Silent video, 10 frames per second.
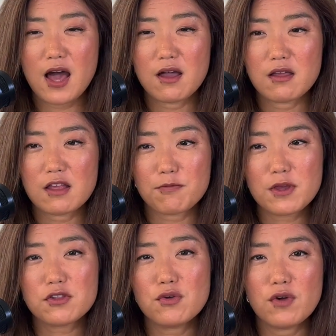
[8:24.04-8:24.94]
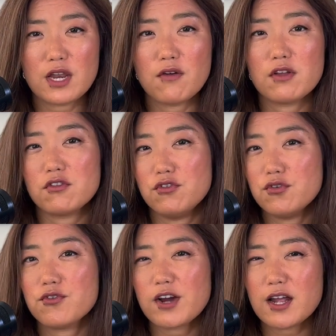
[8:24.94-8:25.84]
especially when I was a new
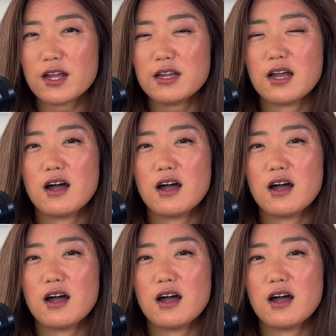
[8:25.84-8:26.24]
grad,